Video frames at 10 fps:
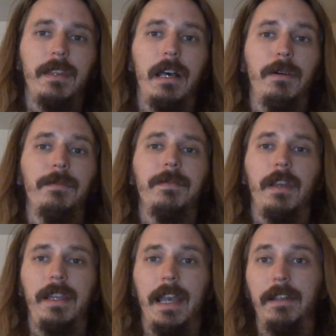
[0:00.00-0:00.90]
Now,
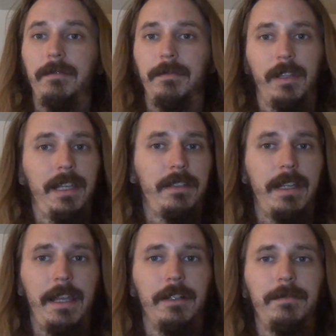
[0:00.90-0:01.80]
again, like the
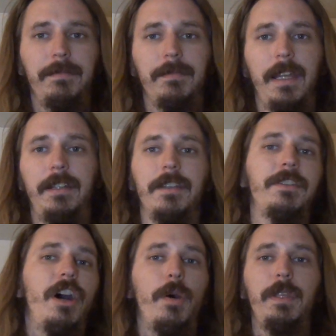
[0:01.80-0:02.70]
tail, it
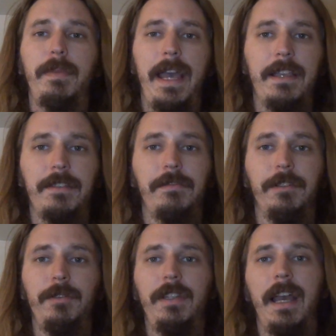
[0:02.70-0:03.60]
doesn't always pass
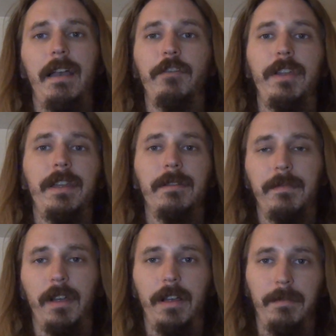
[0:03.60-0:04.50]
through to every
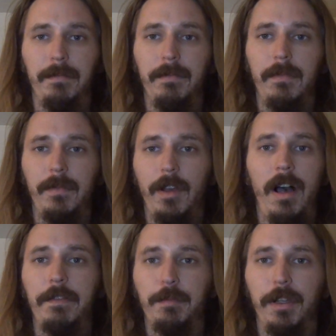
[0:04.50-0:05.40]

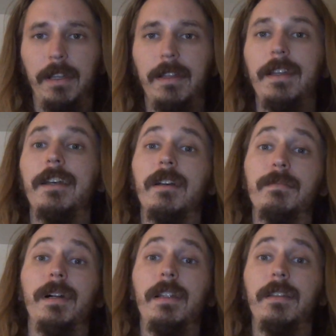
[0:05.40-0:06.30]
offspring,
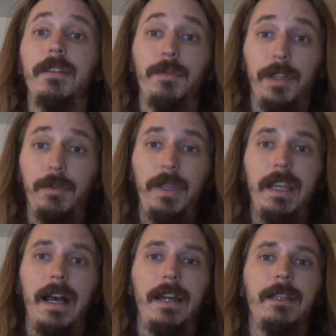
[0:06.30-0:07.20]
but the one that we
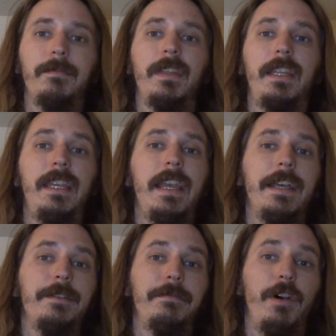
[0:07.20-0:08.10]
got, he
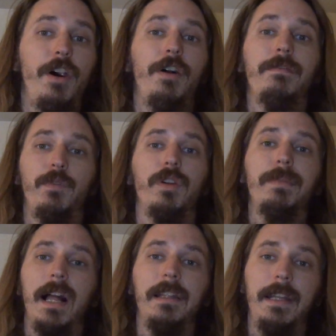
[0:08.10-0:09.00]
has all 4
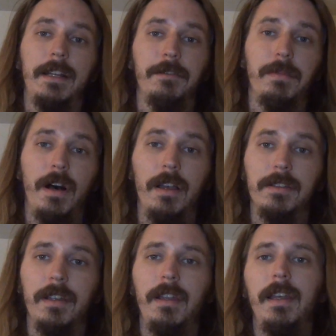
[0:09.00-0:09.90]
polydactyl
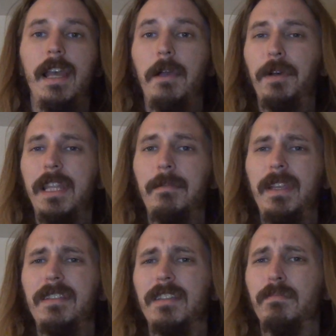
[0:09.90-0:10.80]
paws. And what that
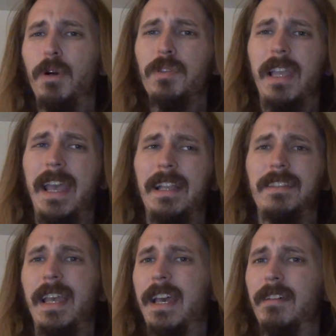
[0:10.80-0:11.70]
means is most
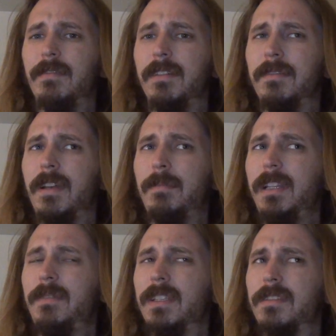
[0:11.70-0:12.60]
cats have, I
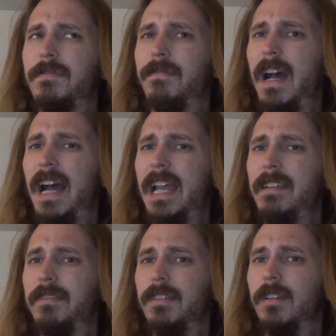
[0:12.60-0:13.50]
believe it's
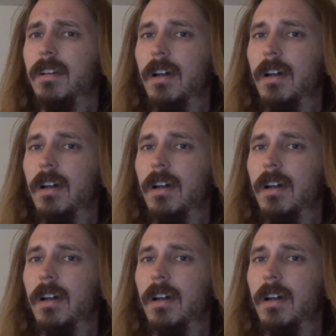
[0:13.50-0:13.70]
5